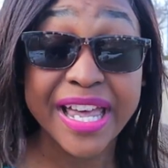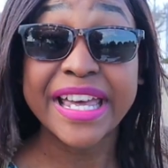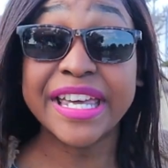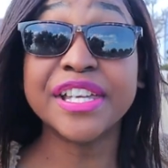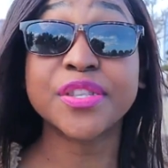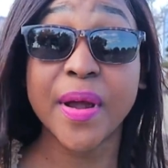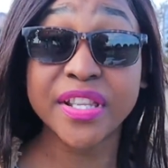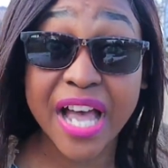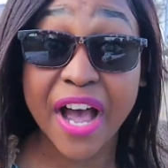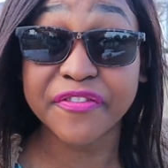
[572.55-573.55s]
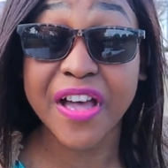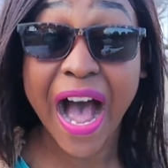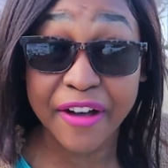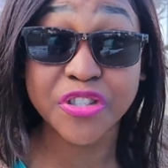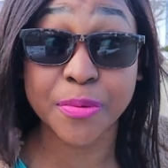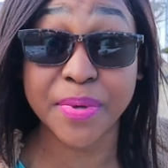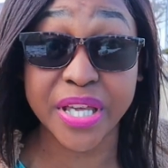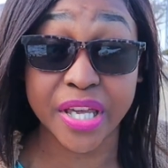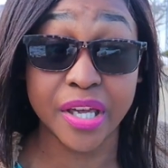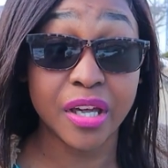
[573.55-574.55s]
he is going to have to, have to
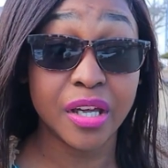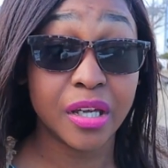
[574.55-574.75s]
be